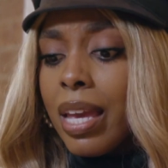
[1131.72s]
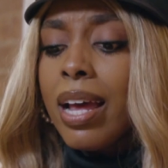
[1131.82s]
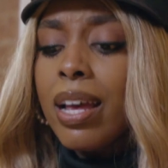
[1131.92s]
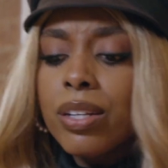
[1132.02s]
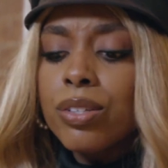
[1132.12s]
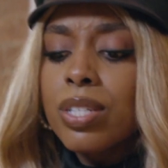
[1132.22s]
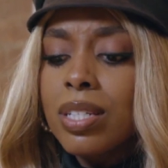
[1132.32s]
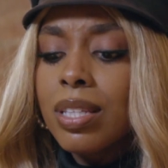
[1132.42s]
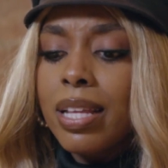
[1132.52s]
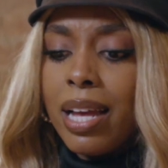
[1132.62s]
And I
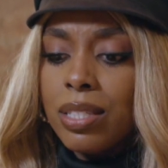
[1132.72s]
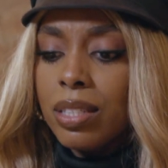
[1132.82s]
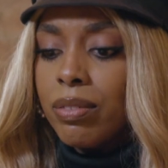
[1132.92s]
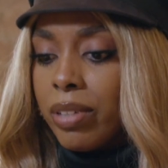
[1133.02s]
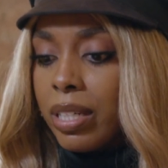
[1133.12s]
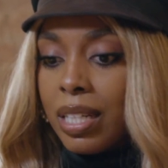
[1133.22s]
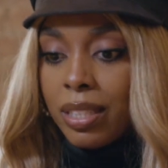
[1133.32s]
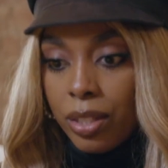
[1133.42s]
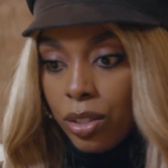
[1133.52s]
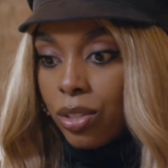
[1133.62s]
understood that. I took a very
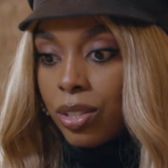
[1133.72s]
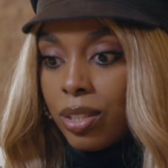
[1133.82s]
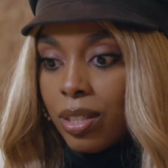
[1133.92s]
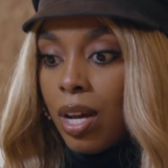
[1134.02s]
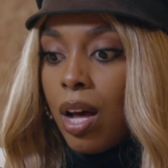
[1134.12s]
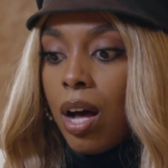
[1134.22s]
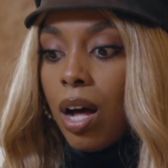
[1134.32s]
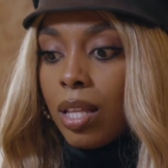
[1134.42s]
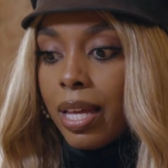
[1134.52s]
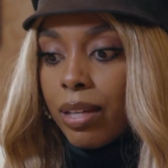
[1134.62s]
clinical
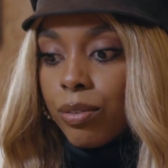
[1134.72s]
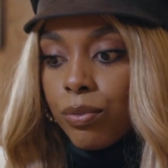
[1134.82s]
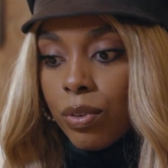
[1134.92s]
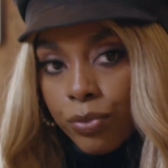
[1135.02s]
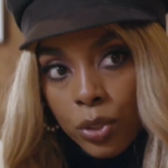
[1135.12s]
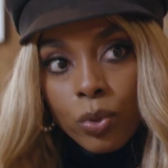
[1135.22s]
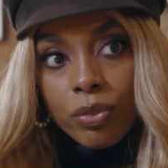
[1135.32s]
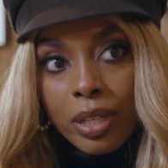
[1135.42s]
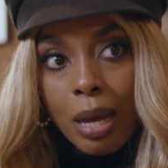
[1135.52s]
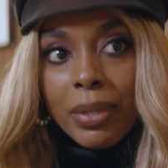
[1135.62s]
like view
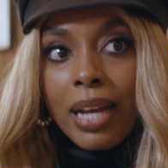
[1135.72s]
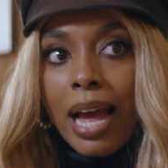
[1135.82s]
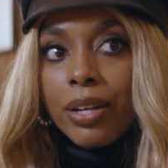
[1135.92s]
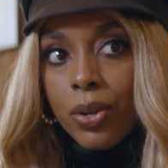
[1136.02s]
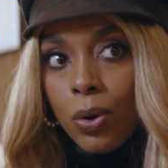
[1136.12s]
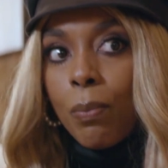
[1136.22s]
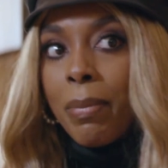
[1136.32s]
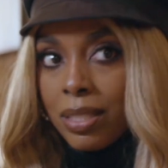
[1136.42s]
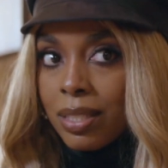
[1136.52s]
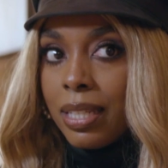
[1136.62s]
of it. I'm like, I know
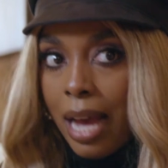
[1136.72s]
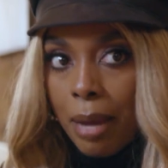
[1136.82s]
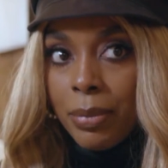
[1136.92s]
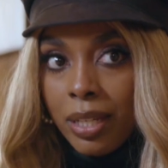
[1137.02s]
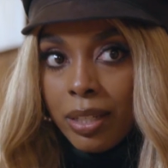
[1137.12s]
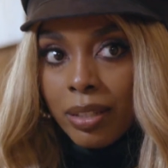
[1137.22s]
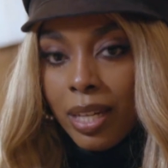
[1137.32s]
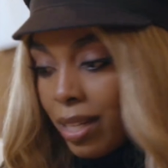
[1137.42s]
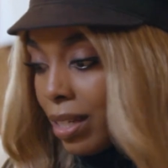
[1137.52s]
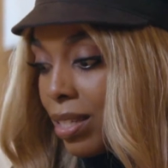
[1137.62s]
mentally I'm here
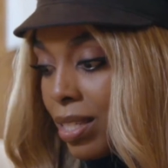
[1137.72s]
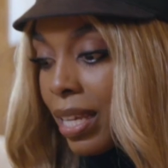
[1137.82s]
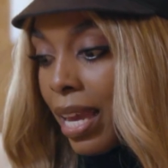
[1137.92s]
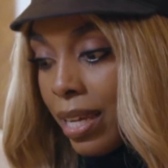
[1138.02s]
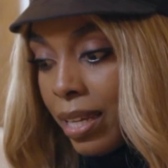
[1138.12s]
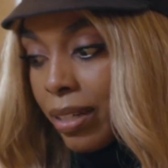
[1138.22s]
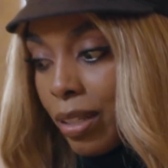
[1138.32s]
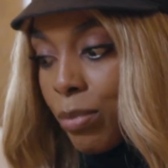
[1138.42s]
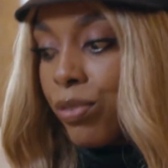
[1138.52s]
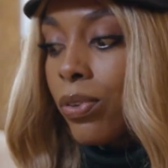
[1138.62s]
and I need to get
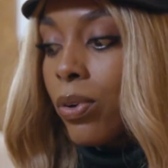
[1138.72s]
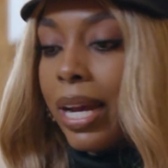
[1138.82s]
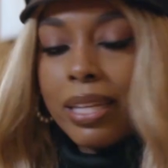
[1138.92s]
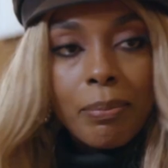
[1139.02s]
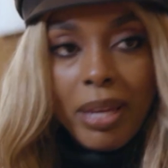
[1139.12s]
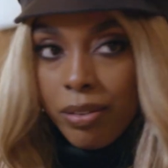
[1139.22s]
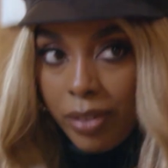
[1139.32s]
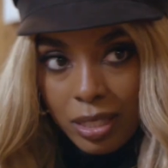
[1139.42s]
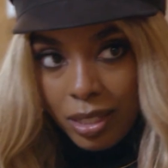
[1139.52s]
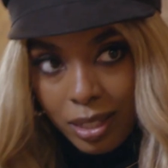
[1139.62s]
here before I can
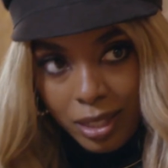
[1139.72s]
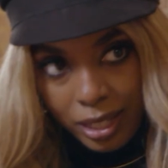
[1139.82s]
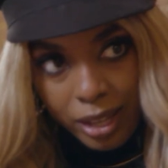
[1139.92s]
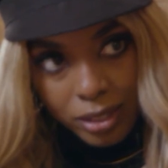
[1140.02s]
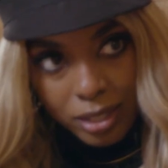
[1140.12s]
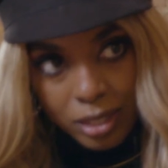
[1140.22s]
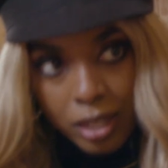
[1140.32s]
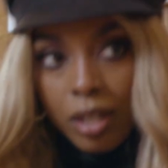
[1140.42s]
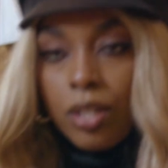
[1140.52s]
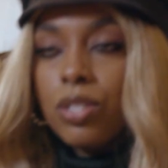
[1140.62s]
manifest anything else.
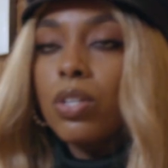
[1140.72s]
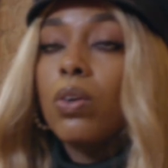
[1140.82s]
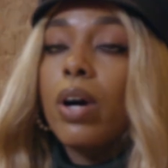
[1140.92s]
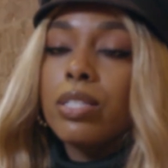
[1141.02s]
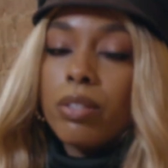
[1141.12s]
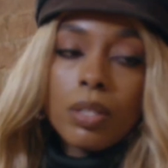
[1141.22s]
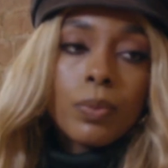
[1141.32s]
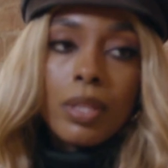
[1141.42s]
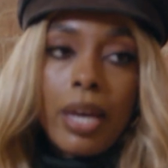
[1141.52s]
Yeah. So I started with